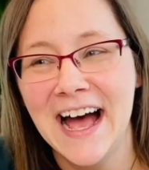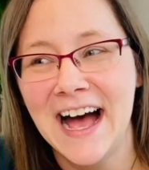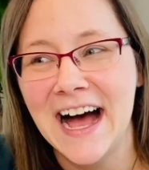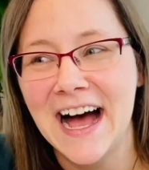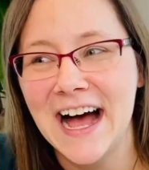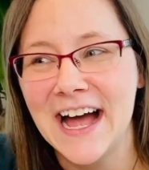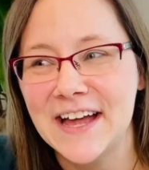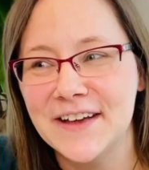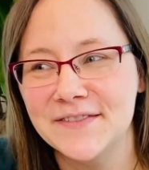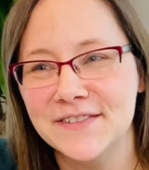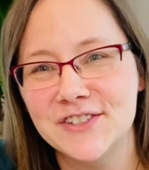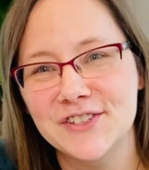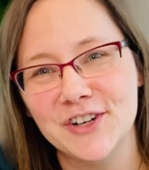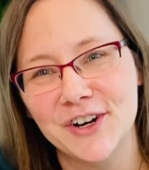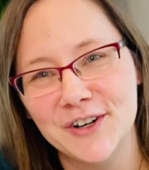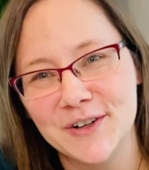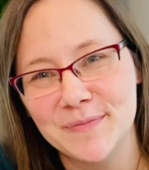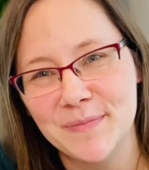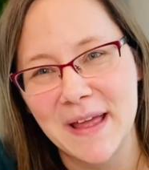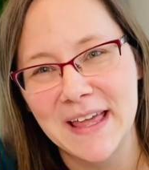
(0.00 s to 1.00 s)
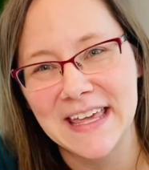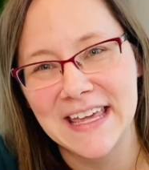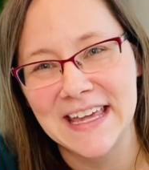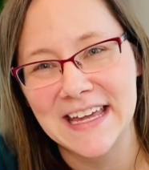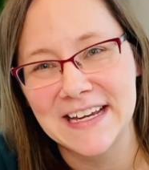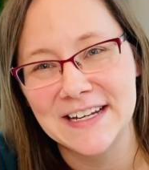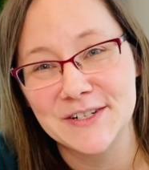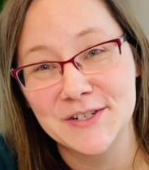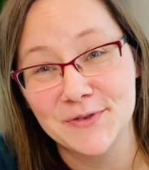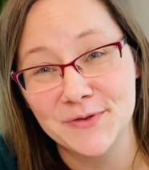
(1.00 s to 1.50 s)
I've started
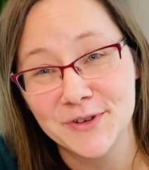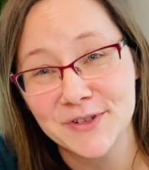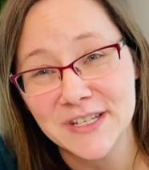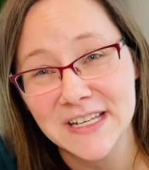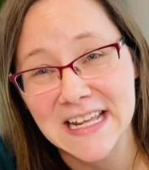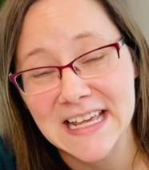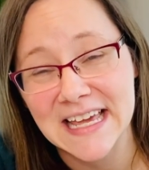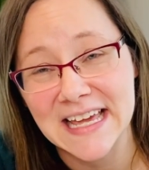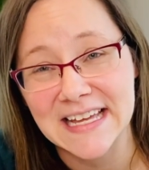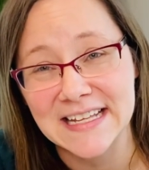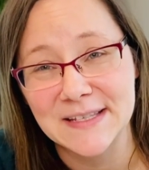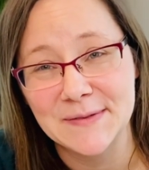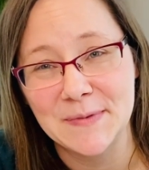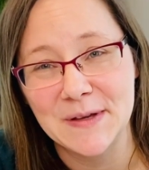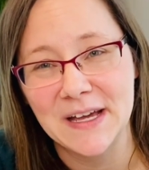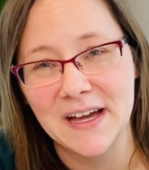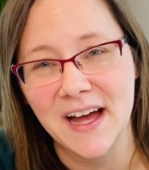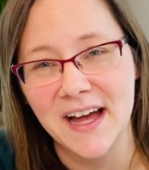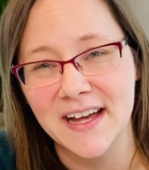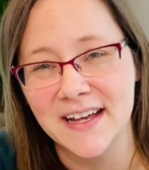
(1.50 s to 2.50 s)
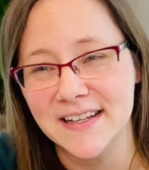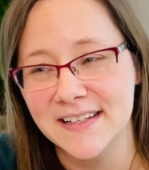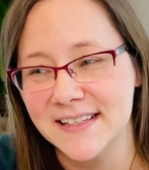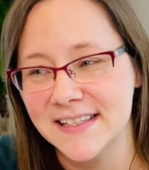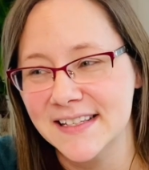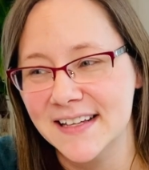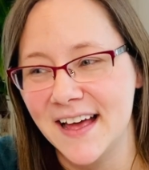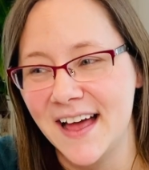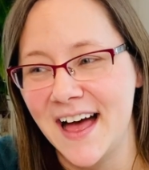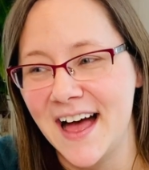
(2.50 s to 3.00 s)
making diversity kits
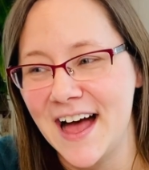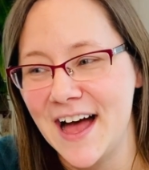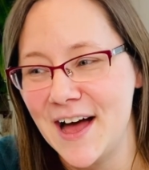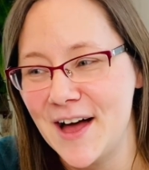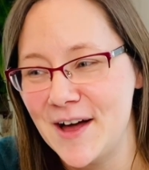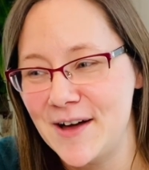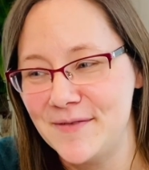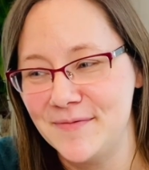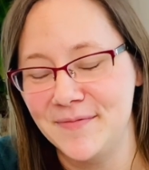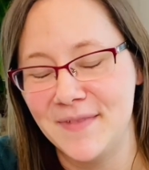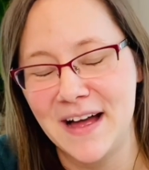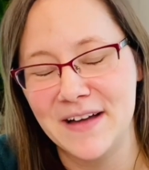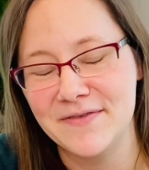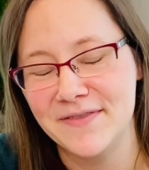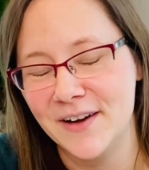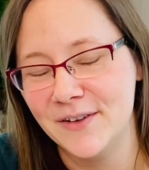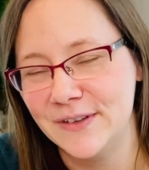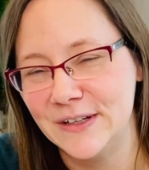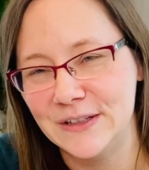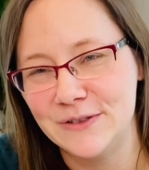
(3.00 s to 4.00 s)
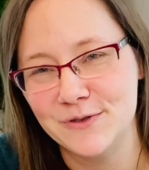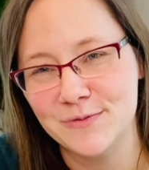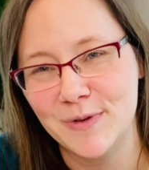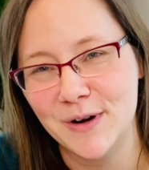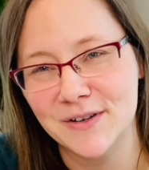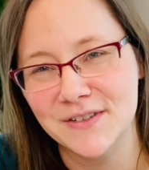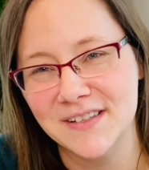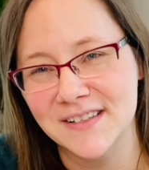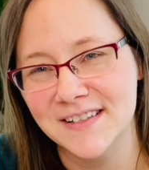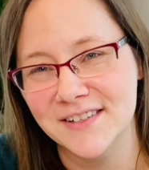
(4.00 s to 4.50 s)
because I found that loose
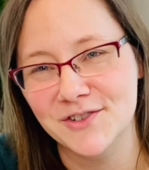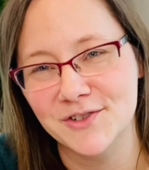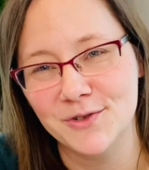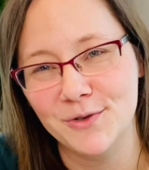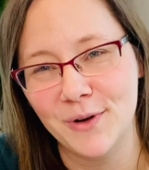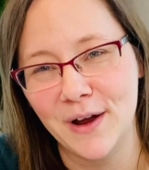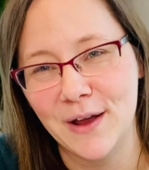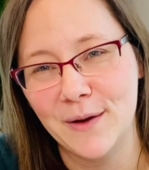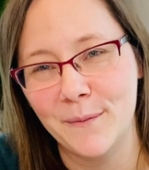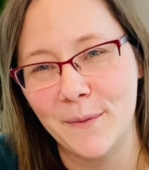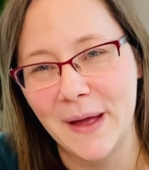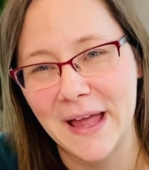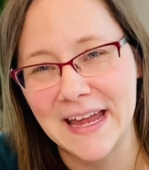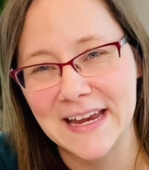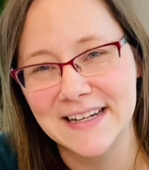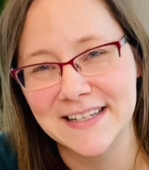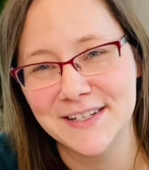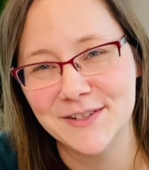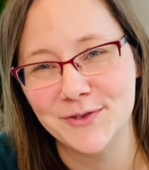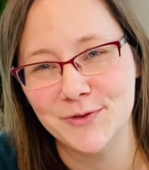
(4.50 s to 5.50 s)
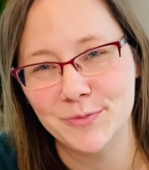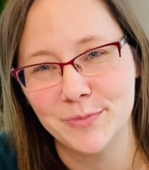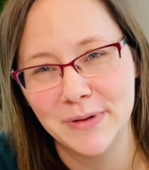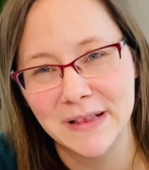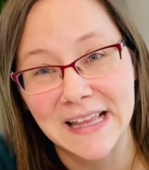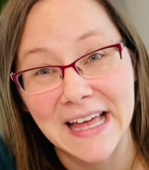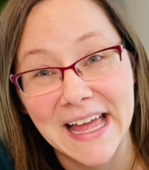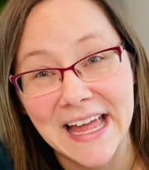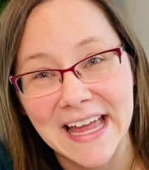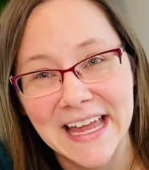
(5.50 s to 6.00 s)
parts is such a great way to
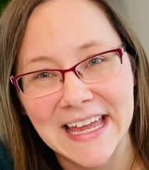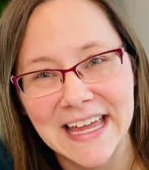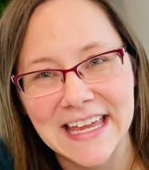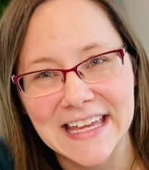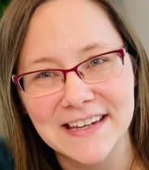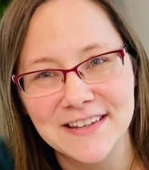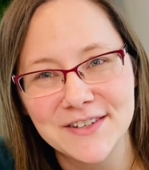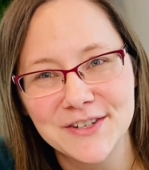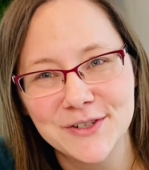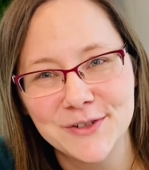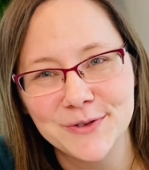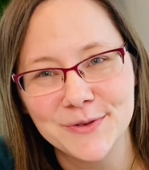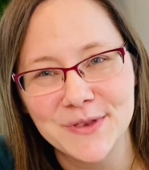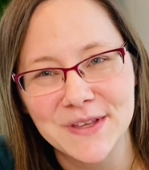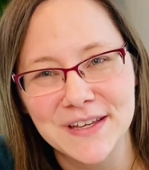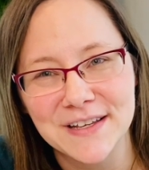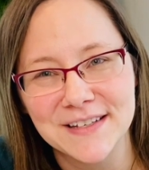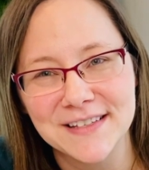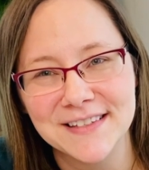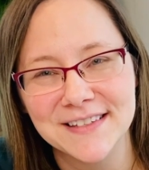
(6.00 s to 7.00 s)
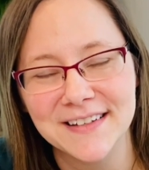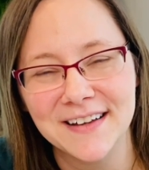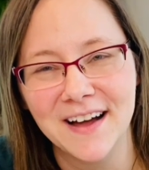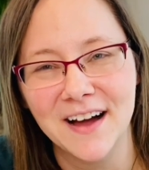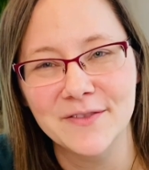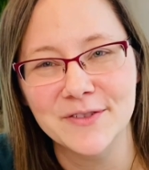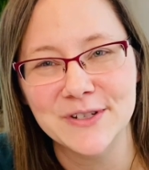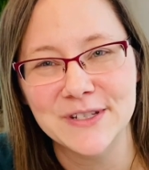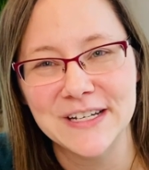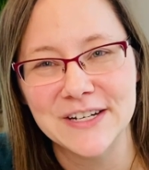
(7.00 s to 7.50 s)
play into these
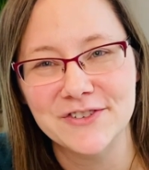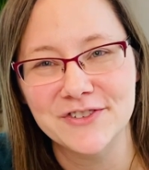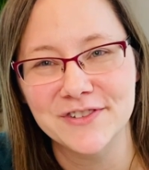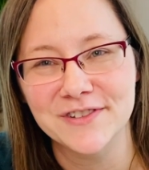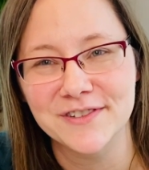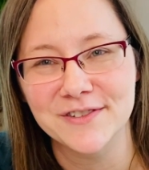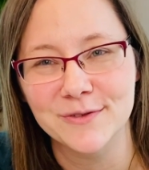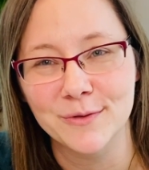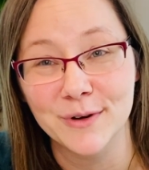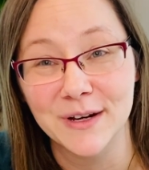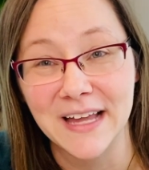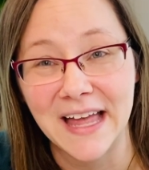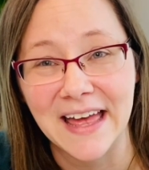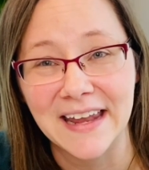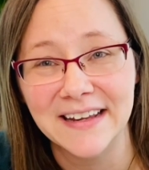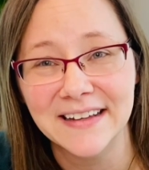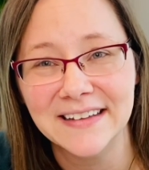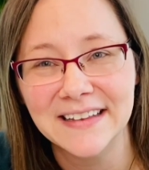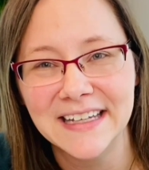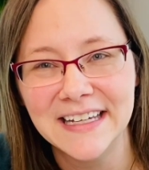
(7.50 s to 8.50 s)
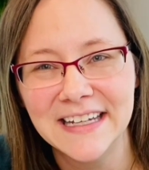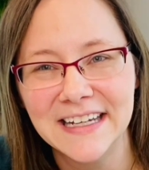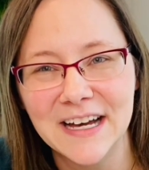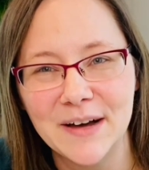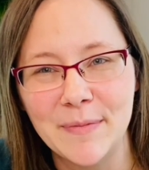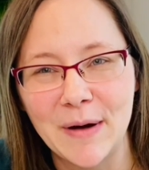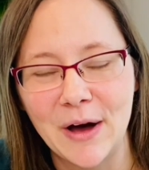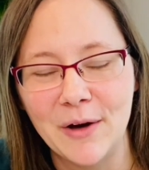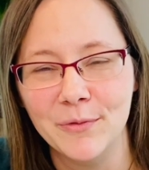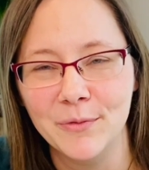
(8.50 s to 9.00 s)
conversations organically
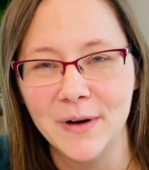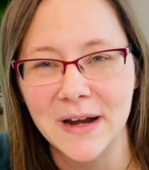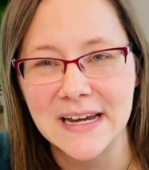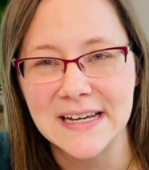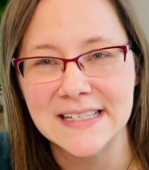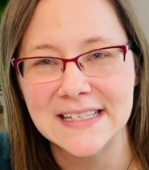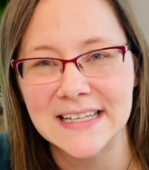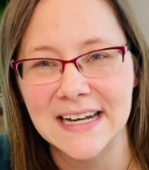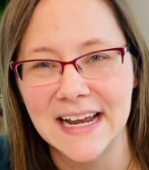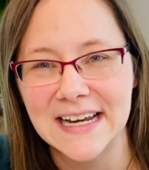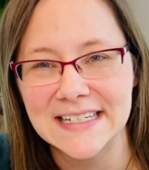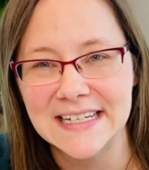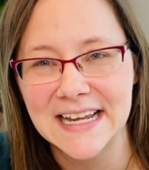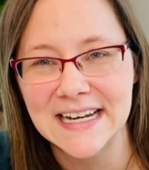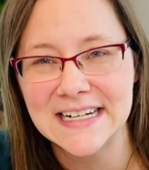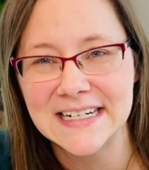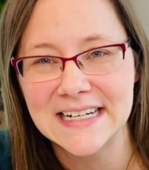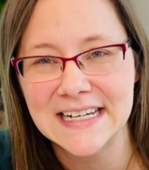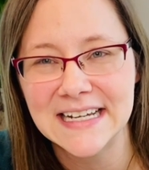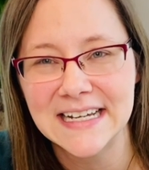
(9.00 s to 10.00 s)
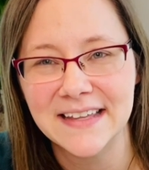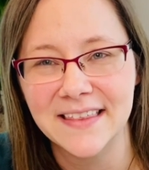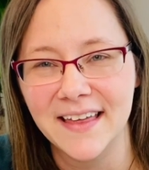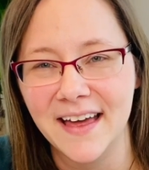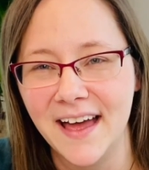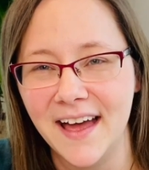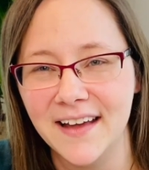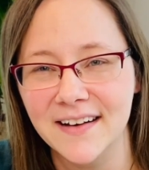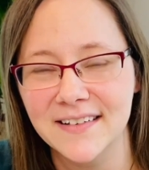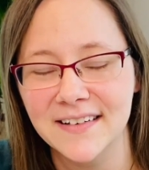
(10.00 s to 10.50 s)
about race and identity
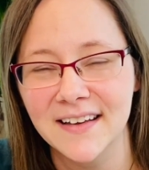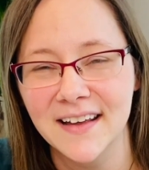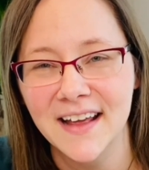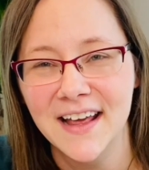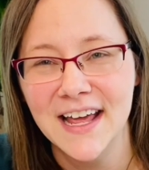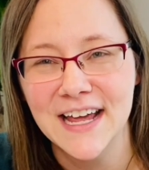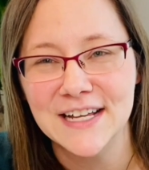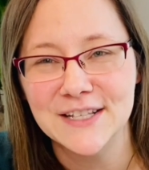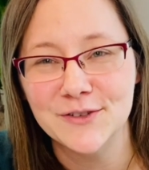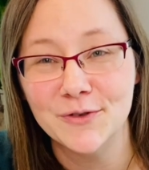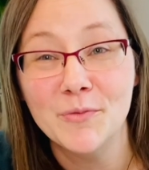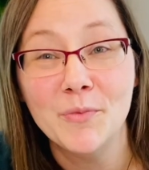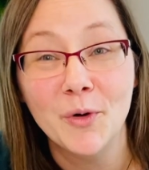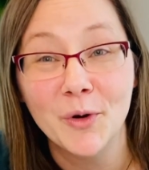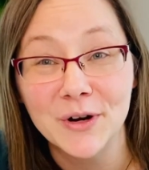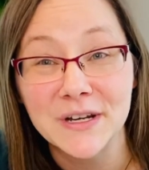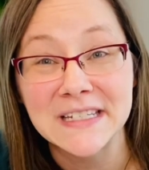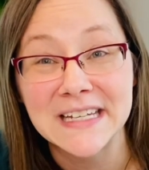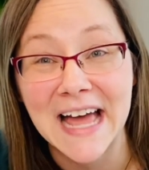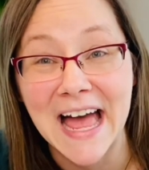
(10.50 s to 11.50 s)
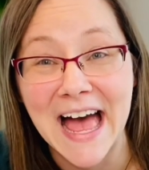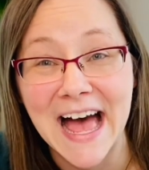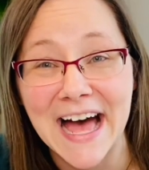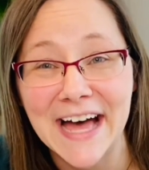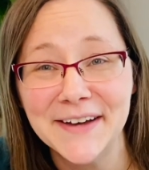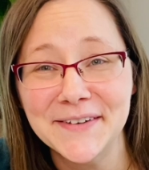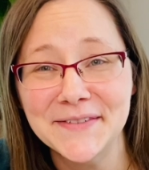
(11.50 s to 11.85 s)
that it's so important to have.